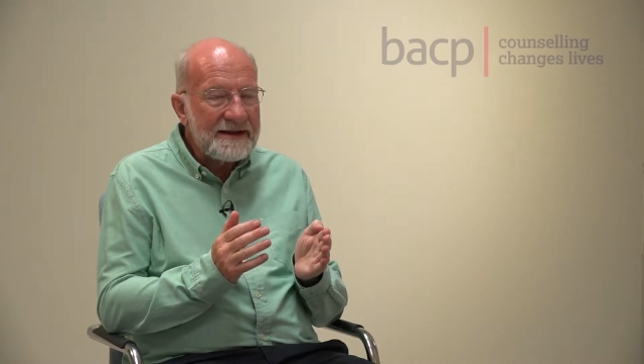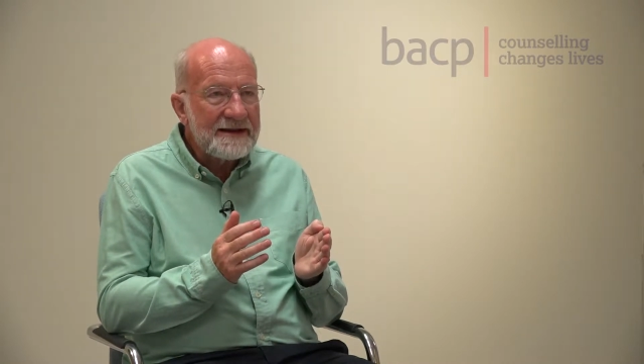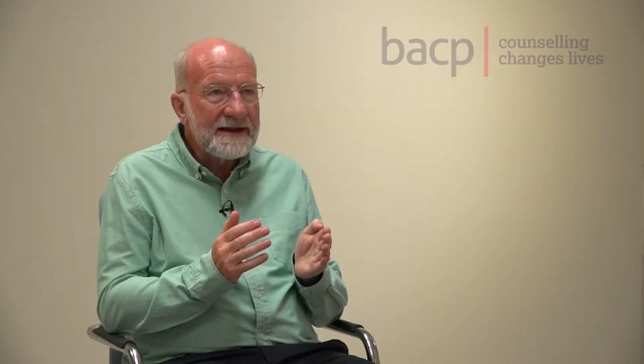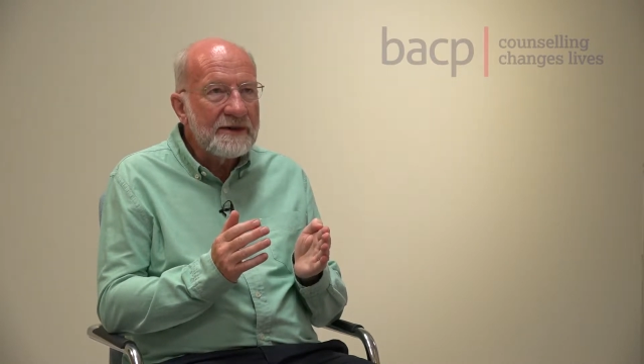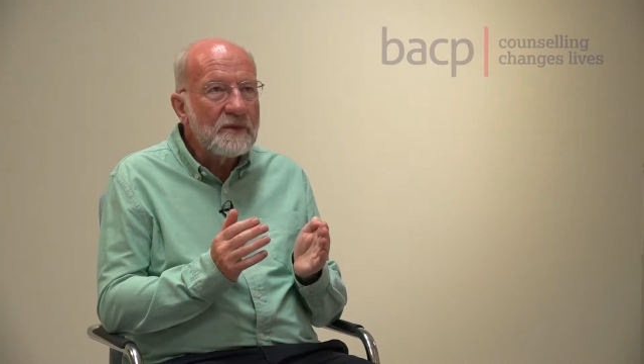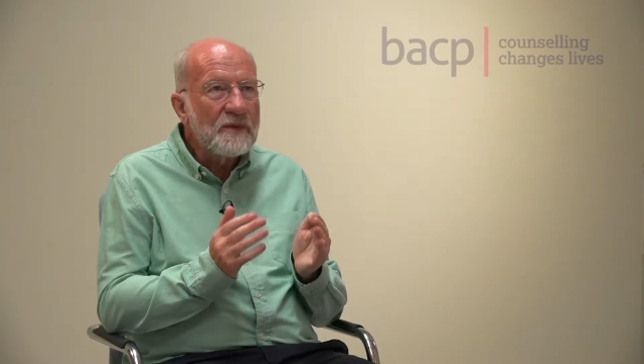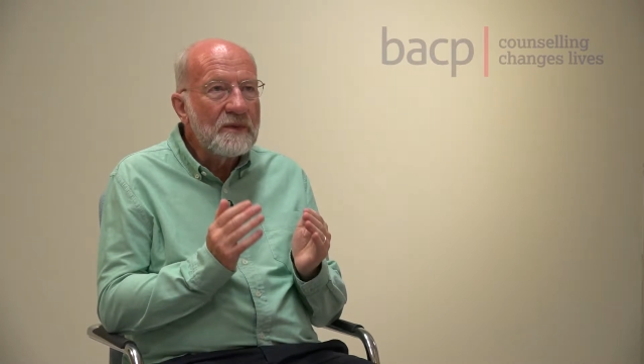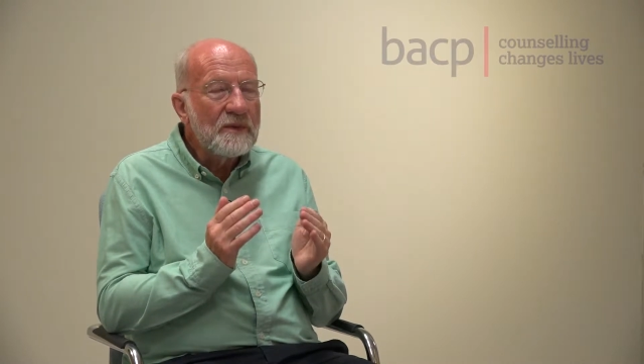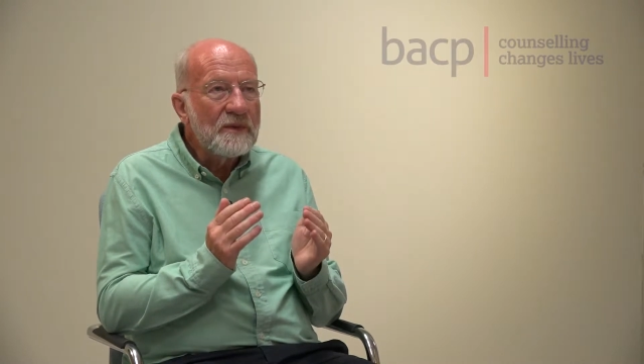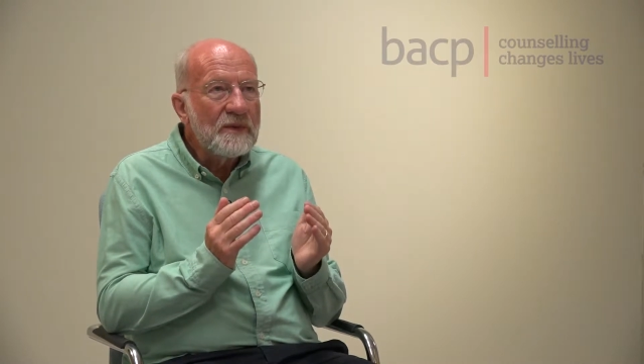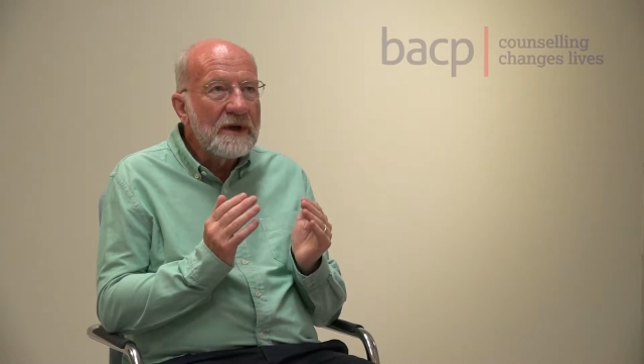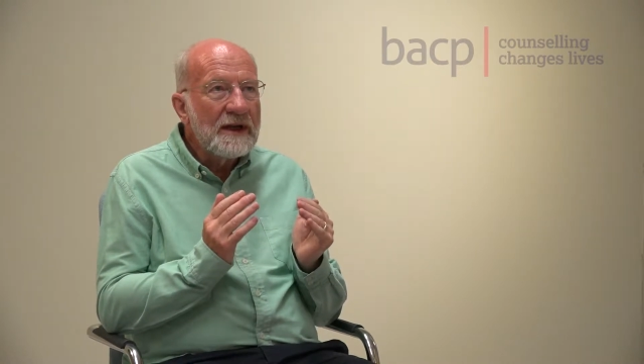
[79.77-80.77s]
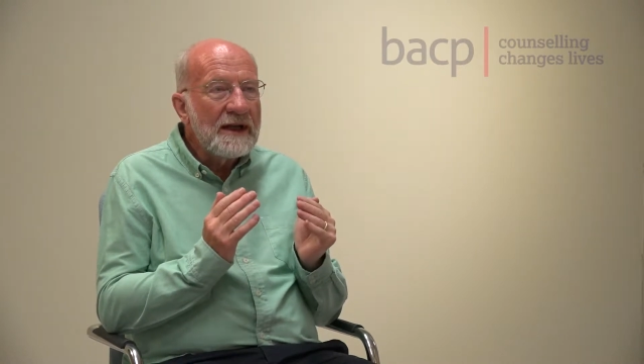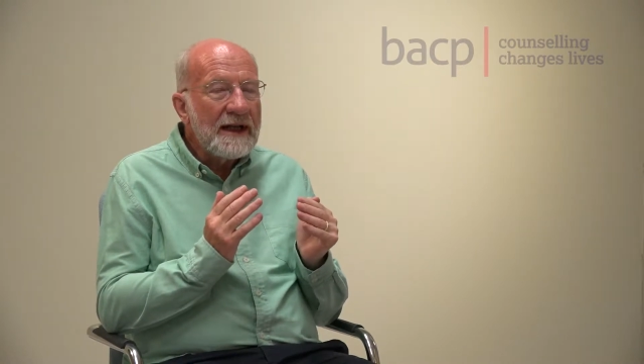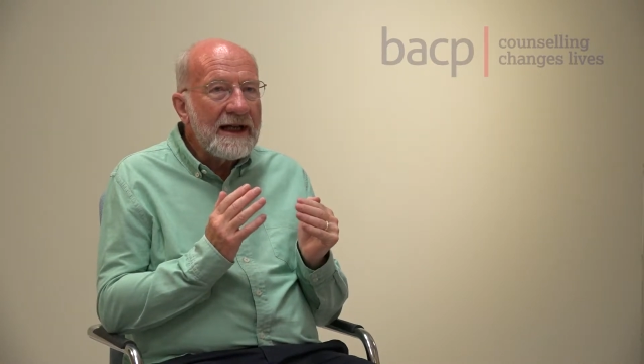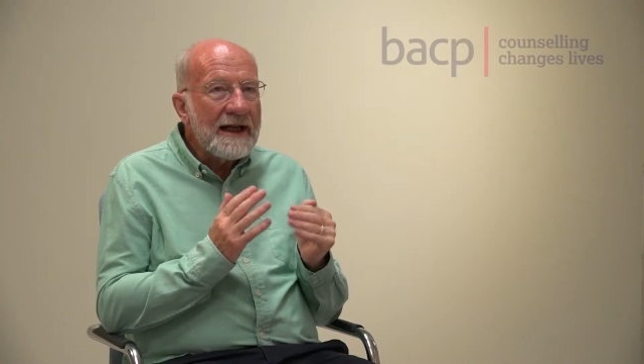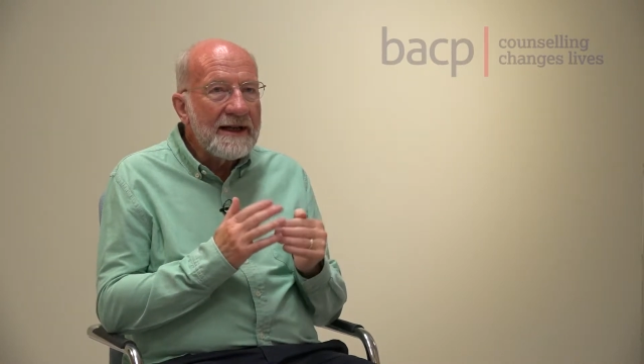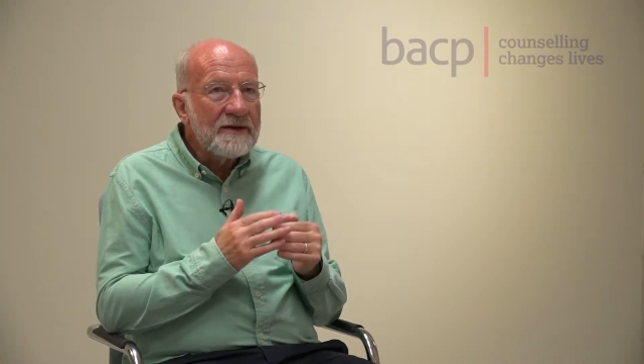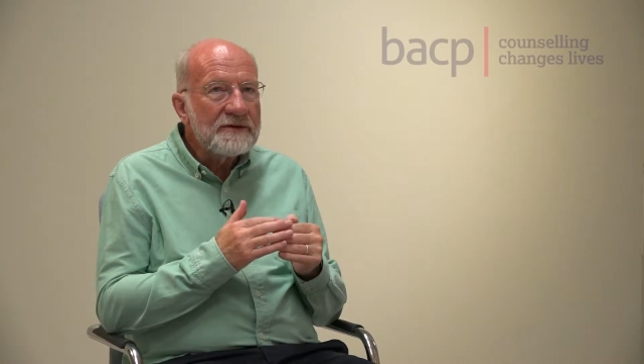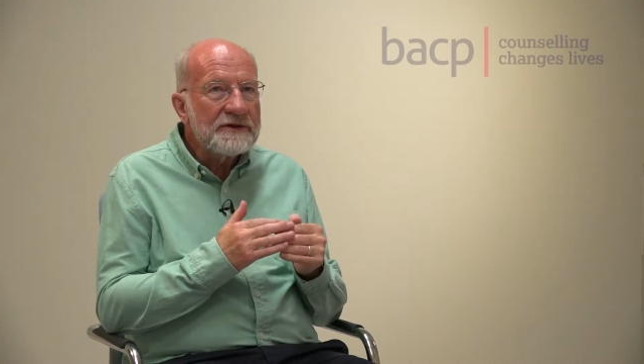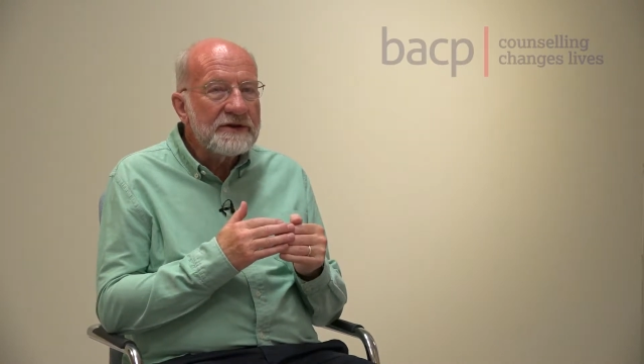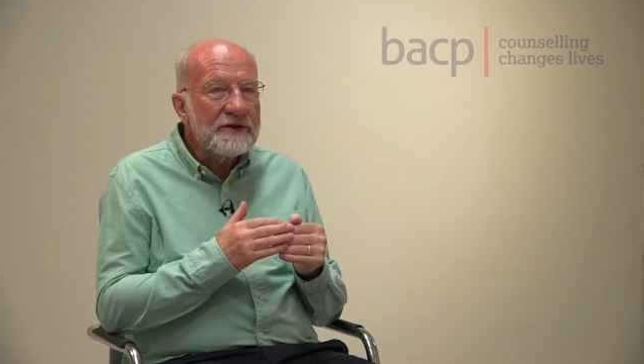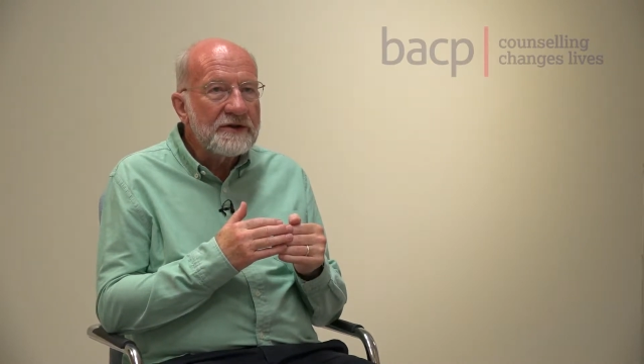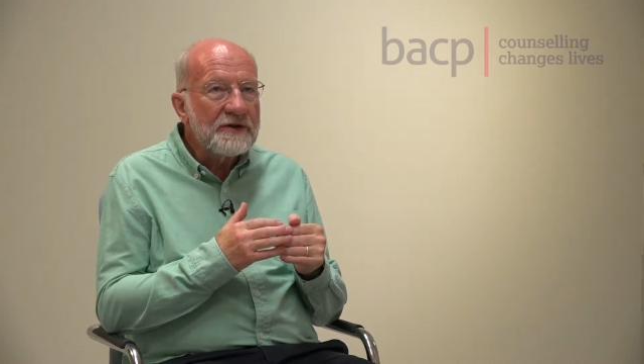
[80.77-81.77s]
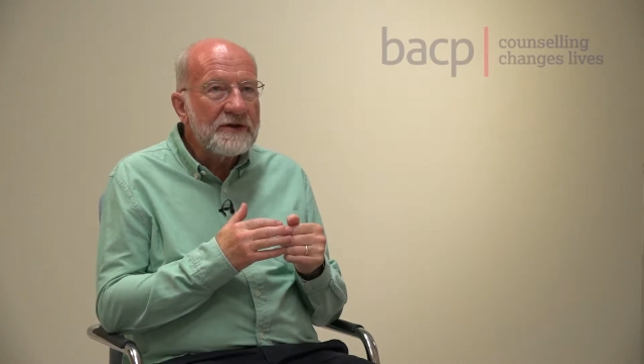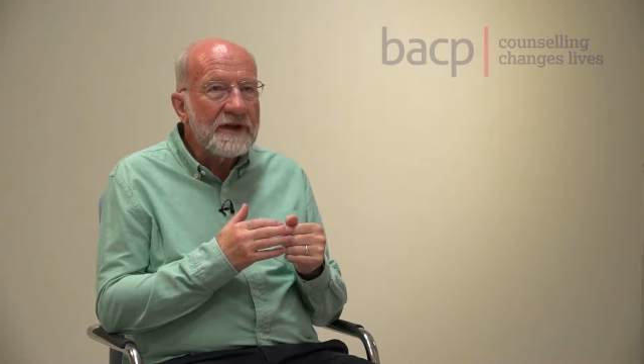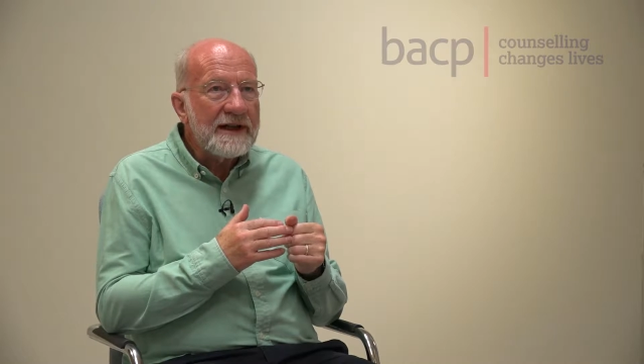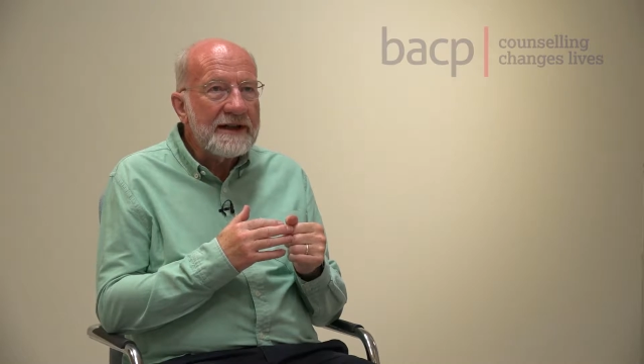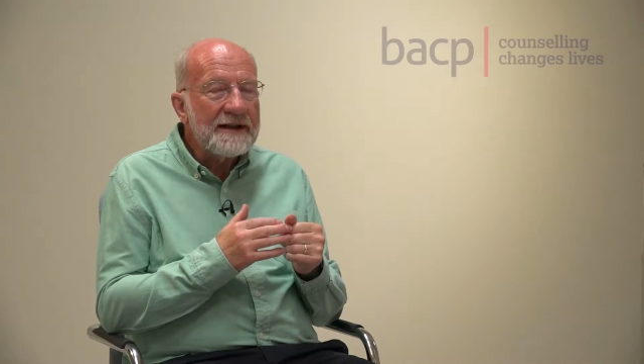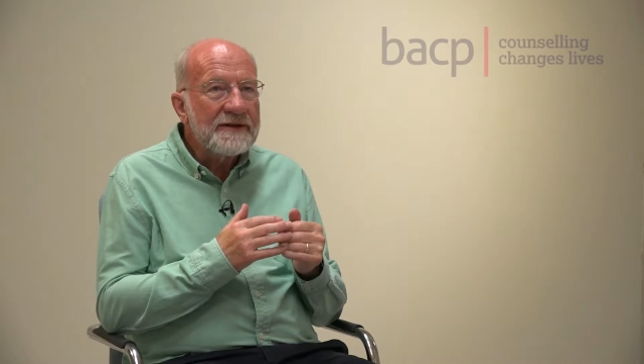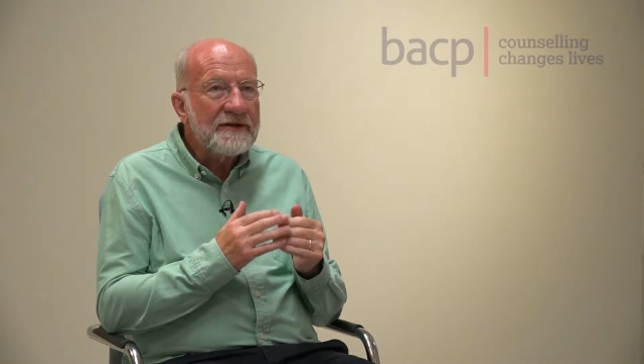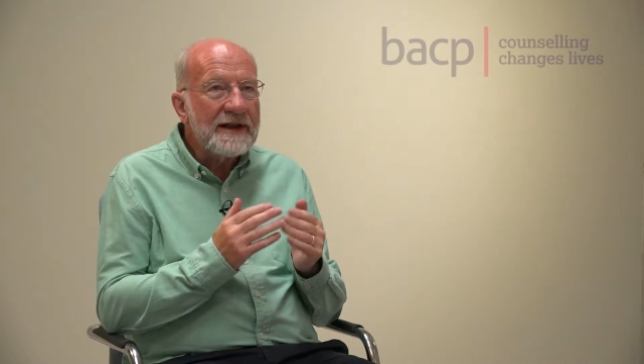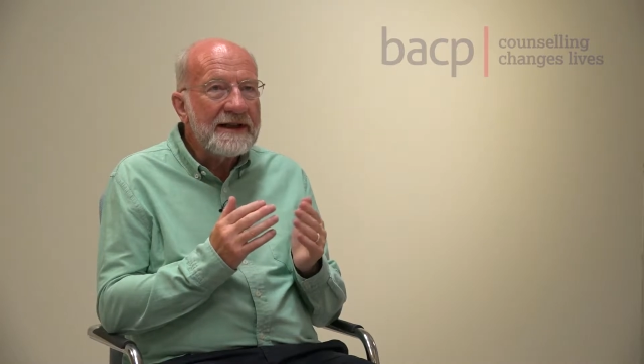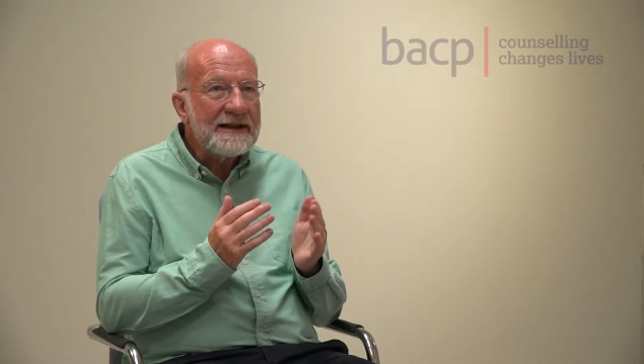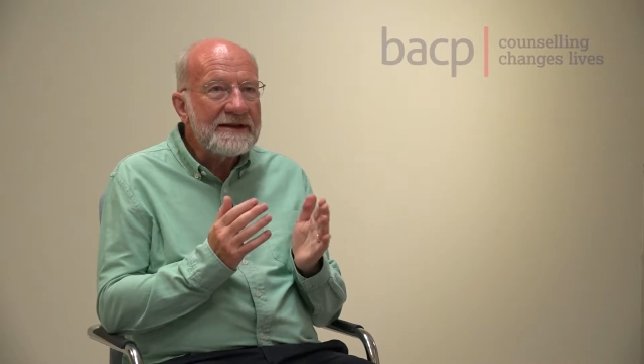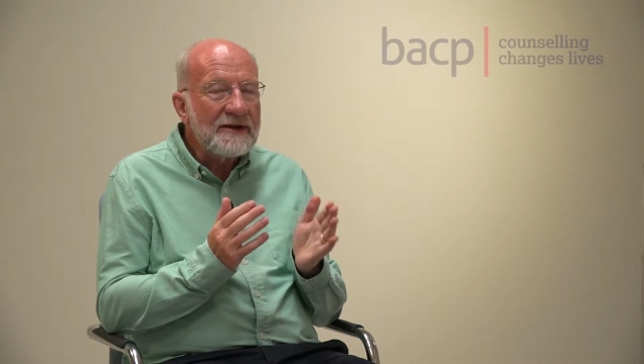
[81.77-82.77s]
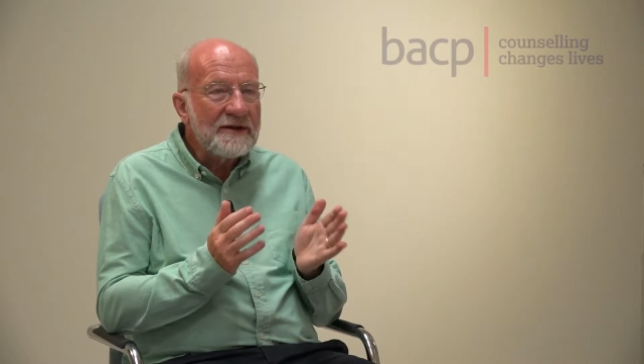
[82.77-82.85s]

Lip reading: So how should trainees